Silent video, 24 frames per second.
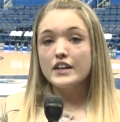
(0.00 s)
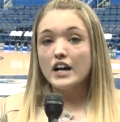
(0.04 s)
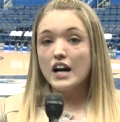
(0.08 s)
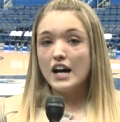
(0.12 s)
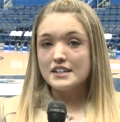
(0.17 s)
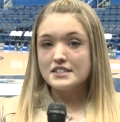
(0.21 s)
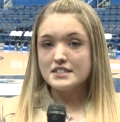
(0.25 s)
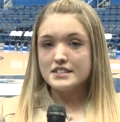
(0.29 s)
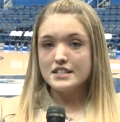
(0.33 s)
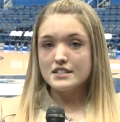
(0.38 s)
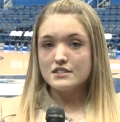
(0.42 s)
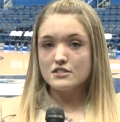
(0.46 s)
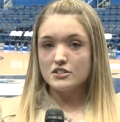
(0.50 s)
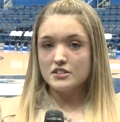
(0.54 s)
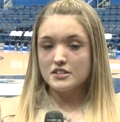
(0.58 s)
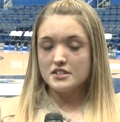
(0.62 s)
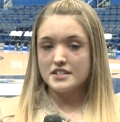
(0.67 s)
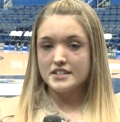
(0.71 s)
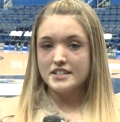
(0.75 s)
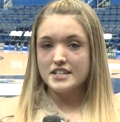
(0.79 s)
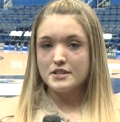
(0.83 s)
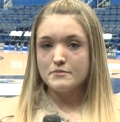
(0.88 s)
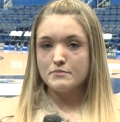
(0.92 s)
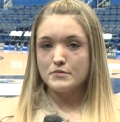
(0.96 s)
The Huskies look
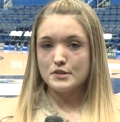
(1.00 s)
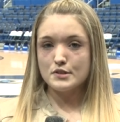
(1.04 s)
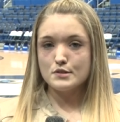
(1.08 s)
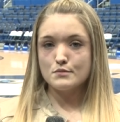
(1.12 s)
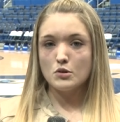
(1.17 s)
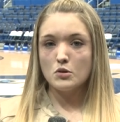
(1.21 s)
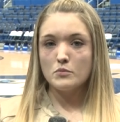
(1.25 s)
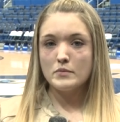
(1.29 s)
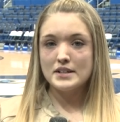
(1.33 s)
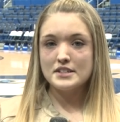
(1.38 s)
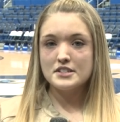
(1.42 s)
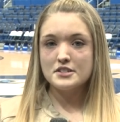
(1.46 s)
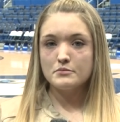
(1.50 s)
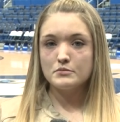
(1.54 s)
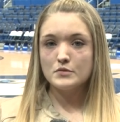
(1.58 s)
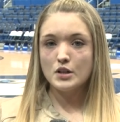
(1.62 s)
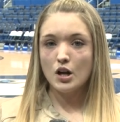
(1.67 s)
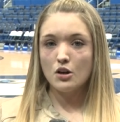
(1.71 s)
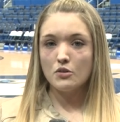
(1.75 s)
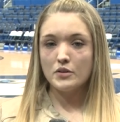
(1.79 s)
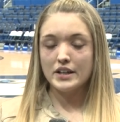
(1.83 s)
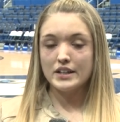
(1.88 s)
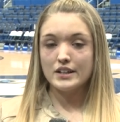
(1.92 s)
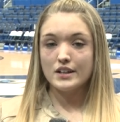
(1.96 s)
to keep this momentum
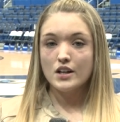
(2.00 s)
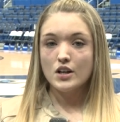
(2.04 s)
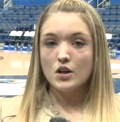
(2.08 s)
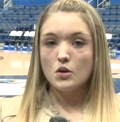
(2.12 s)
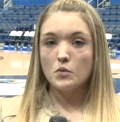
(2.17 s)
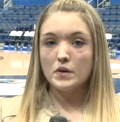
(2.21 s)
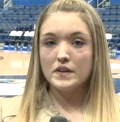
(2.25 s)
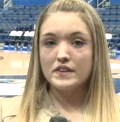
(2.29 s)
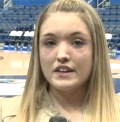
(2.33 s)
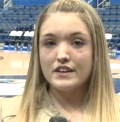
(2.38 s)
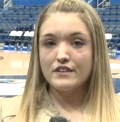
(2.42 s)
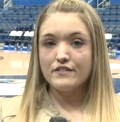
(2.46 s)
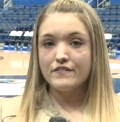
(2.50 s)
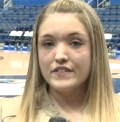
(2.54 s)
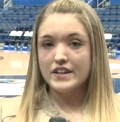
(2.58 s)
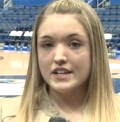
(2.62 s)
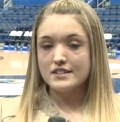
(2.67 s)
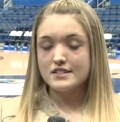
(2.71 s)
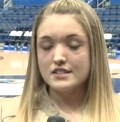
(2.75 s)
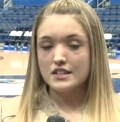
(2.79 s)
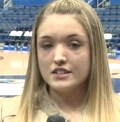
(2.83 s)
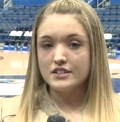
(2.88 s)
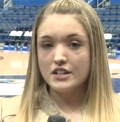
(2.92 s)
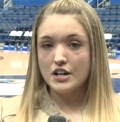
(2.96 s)
going when they
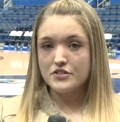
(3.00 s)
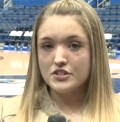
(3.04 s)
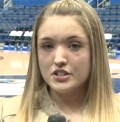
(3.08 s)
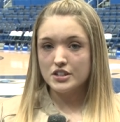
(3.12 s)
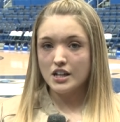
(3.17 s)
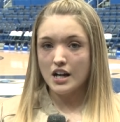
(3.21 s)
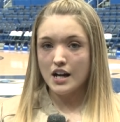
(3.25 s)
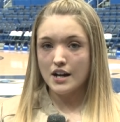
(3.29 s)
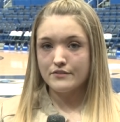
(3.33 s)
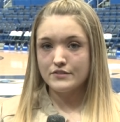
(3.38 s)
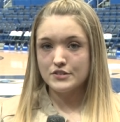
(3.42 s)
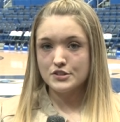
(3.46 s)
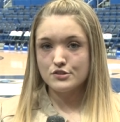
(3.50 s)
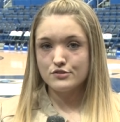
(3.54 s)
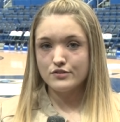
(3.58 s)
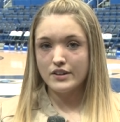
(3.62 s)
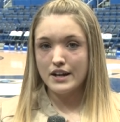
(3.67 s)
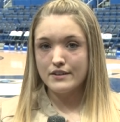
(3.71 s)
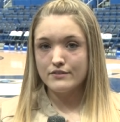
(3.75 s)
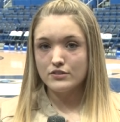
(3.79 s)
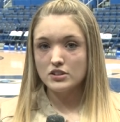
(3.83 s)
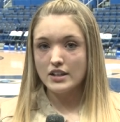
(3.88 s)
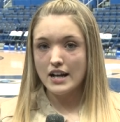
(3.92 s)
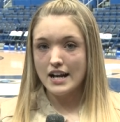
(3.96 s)
face another conference
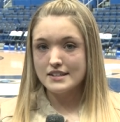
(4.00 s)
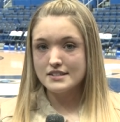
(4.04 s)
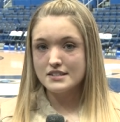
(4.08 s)
rival,